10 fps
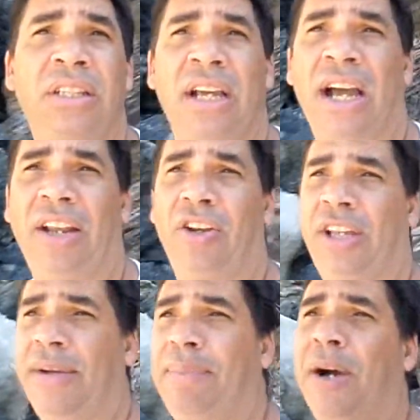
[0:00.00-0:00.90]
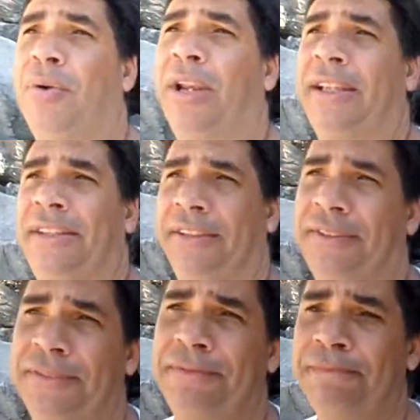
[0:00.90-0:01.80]
I look at Empower like this.
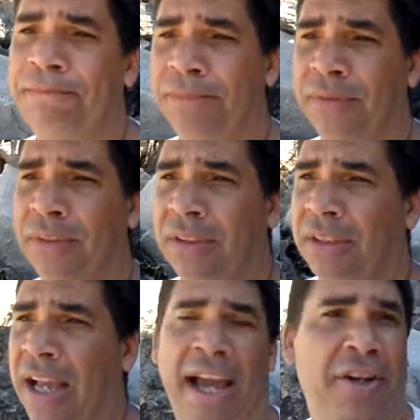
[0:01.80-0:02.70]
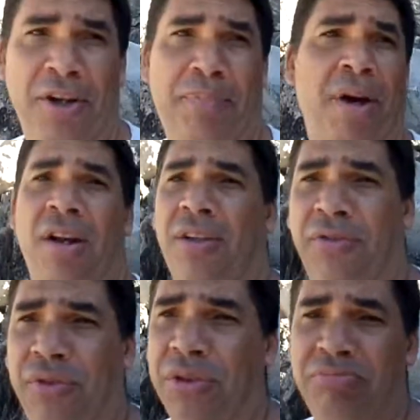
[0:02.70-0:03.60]
I know the product is
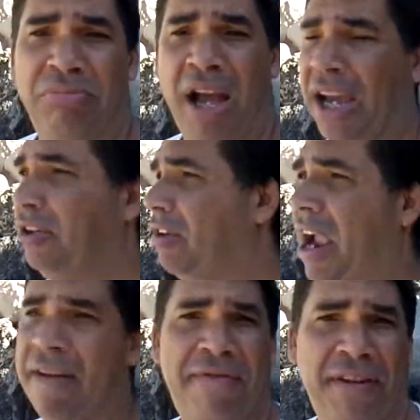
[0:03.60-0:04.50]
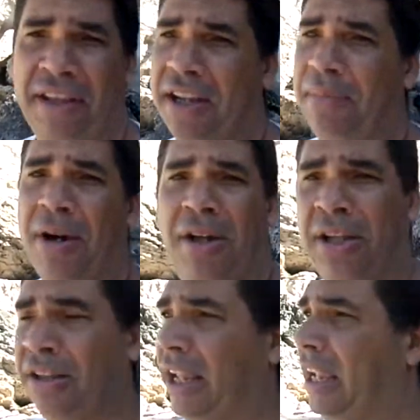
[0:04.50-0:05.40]
good. I know everything about it
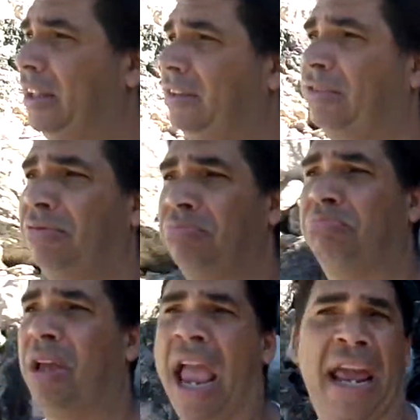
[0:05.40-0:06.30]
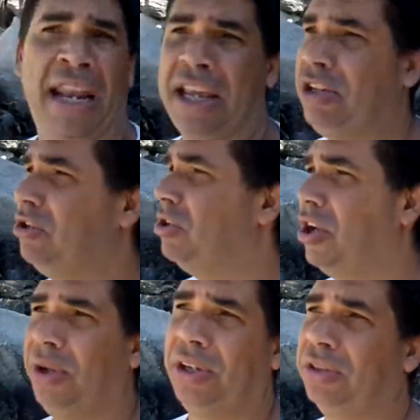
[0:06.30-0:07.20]
is, and I
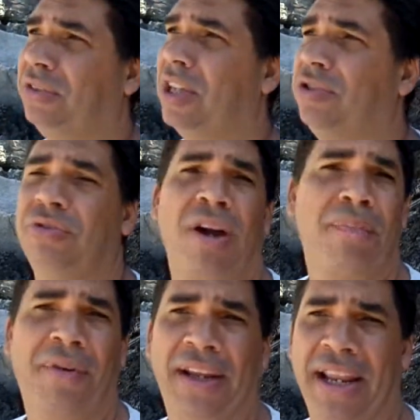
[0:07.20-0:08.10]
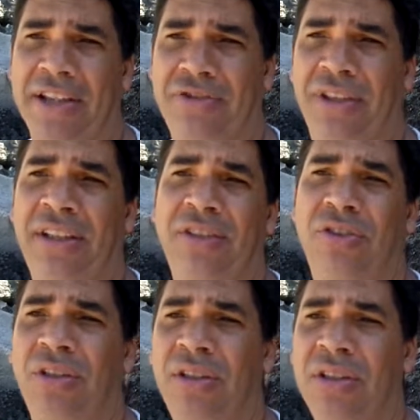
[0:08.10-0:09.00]
know it could set you up financially.
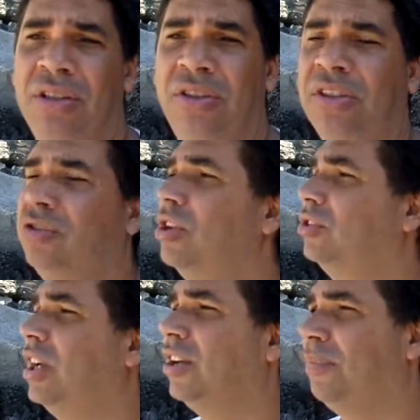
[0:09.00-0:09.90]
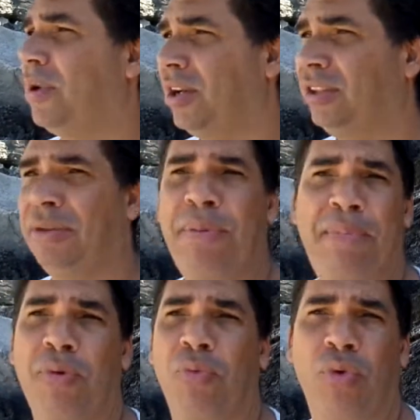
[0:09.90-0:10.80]
There's no doubt about it. The
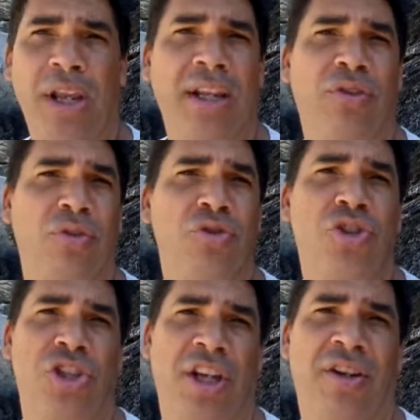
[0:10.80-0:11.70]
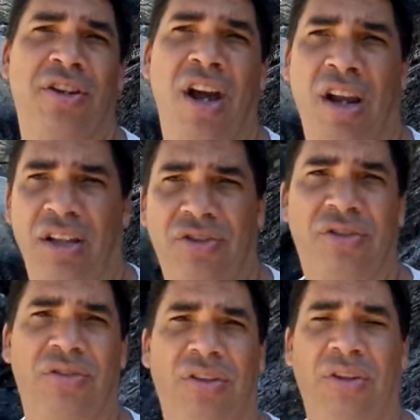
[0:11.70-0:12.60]
people really do share knowledge.
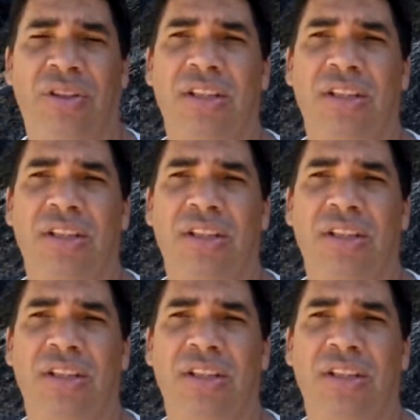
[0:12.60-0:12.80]
You know, they